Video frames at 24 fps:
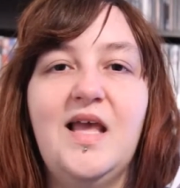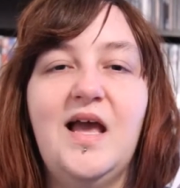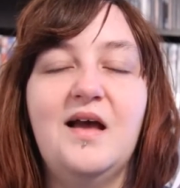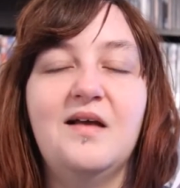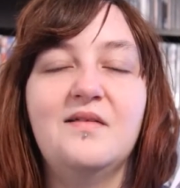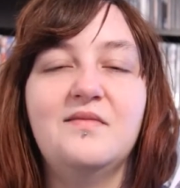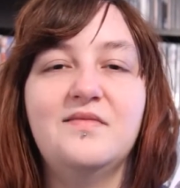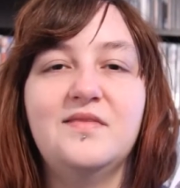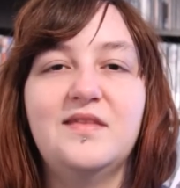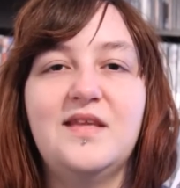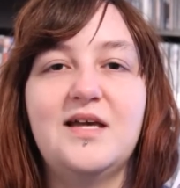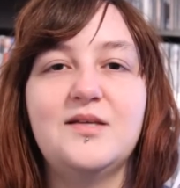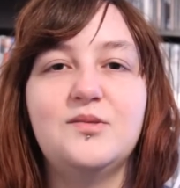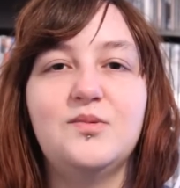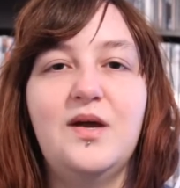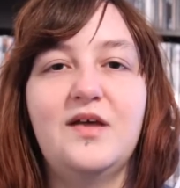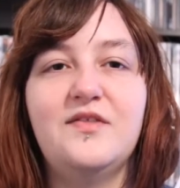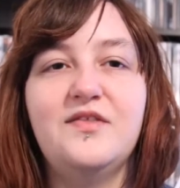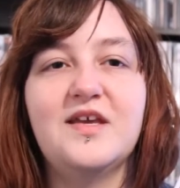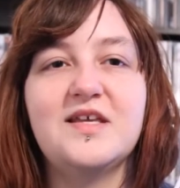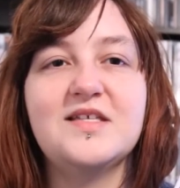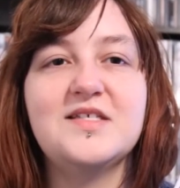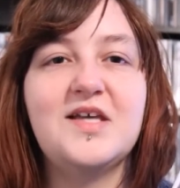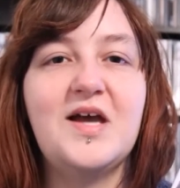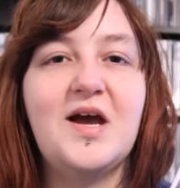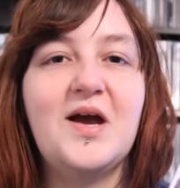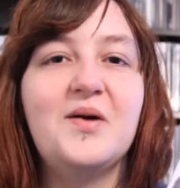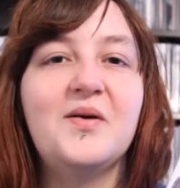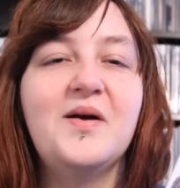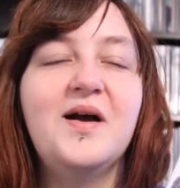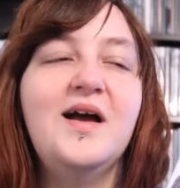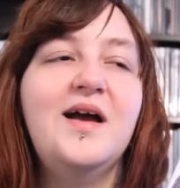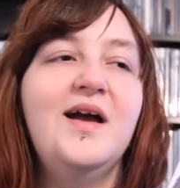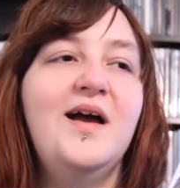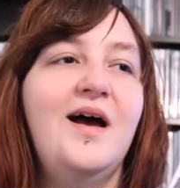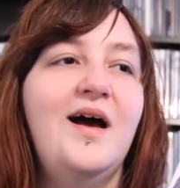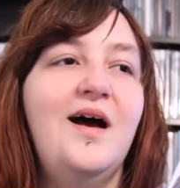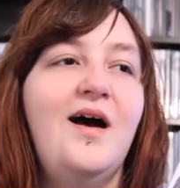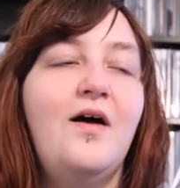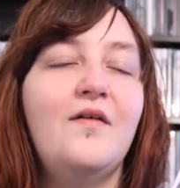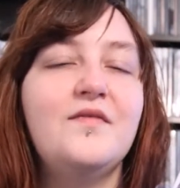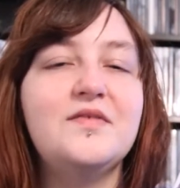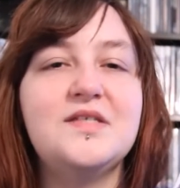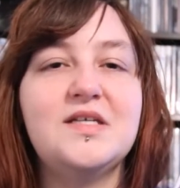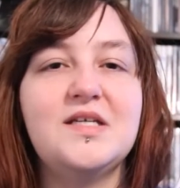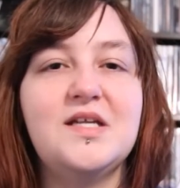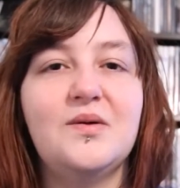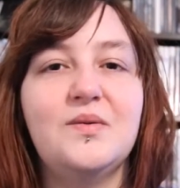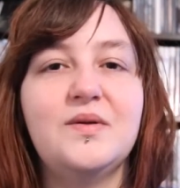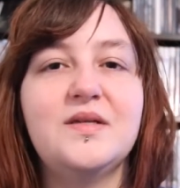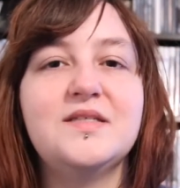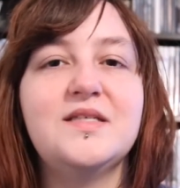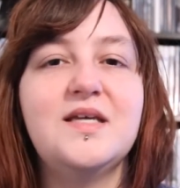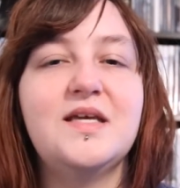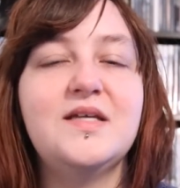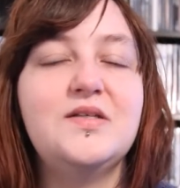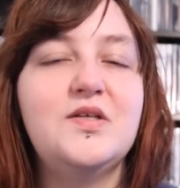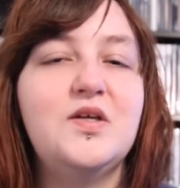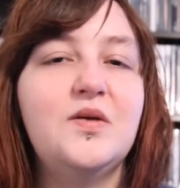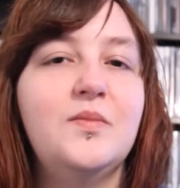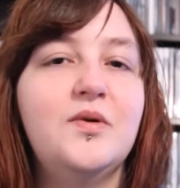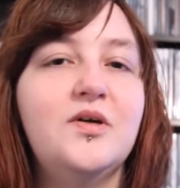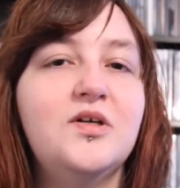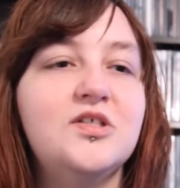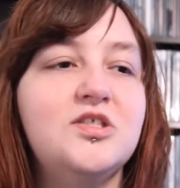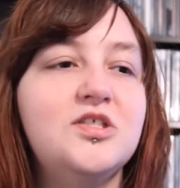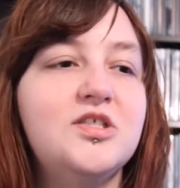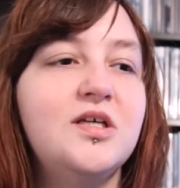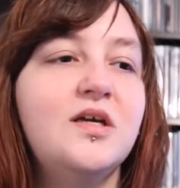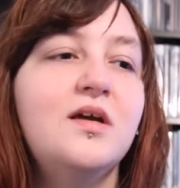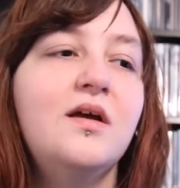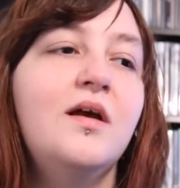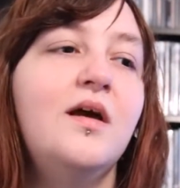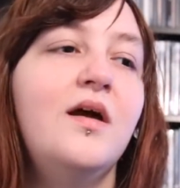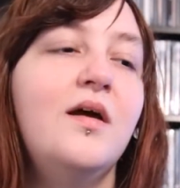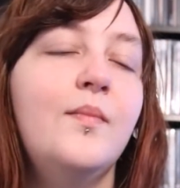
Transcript: yeah, that's where things go. Obviously I don't want to say too much,